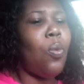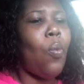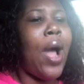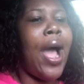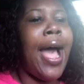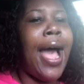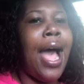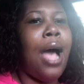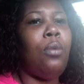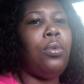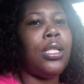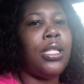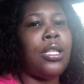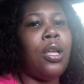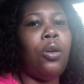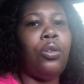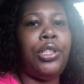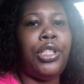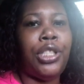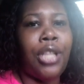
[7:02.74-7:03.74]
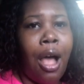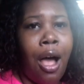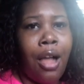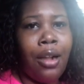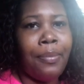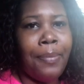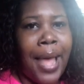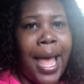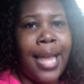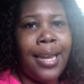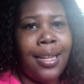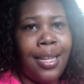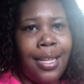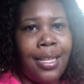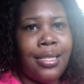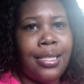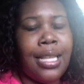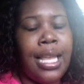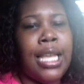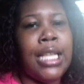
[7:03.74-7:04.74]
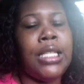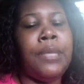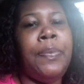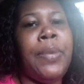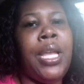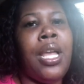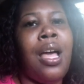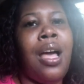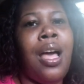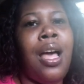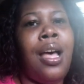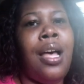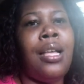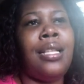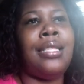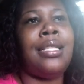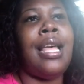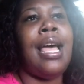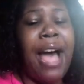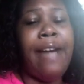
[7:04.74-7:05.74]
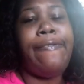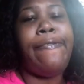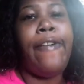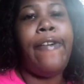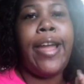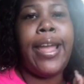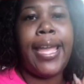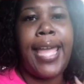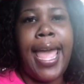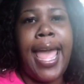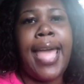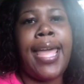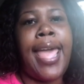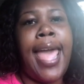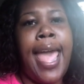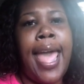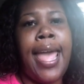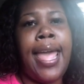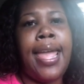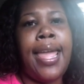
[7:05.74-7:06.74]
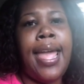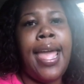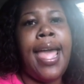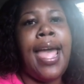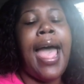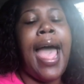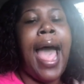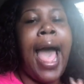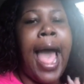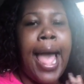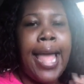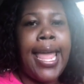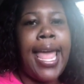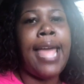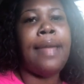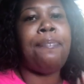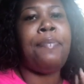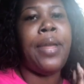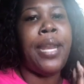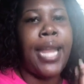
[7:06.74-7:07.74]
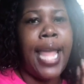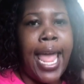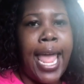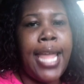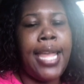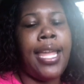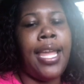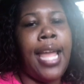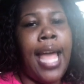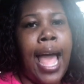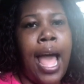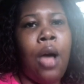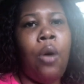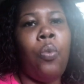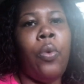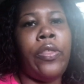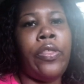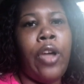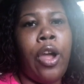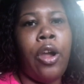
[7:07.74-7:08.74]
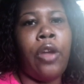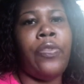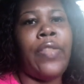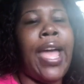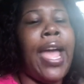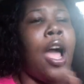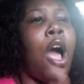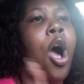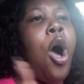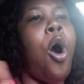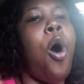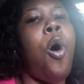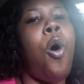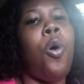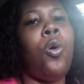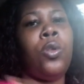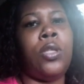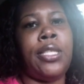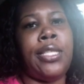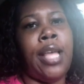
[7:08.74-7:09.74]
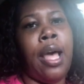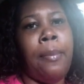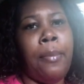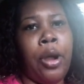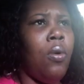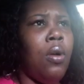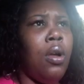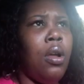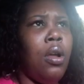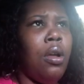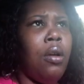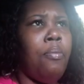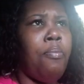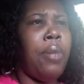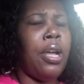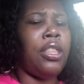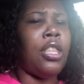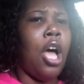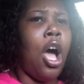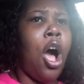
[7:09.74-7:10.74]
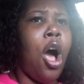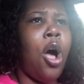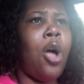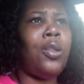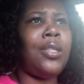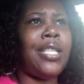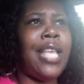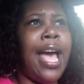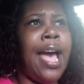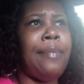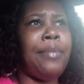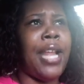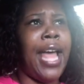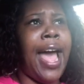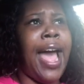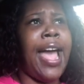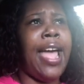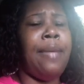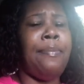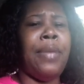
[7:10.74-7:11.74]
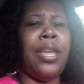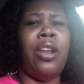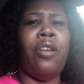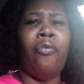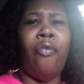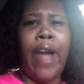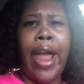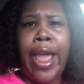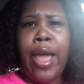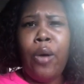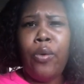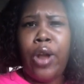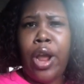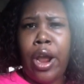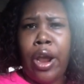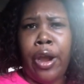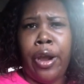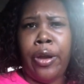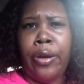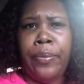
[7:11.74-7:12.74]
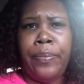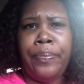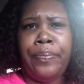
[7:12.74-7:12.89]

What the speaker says: why I was so shocked by this is because my friend KK, I had been hanging out with her that whole summer. But the whole time that I had been around her,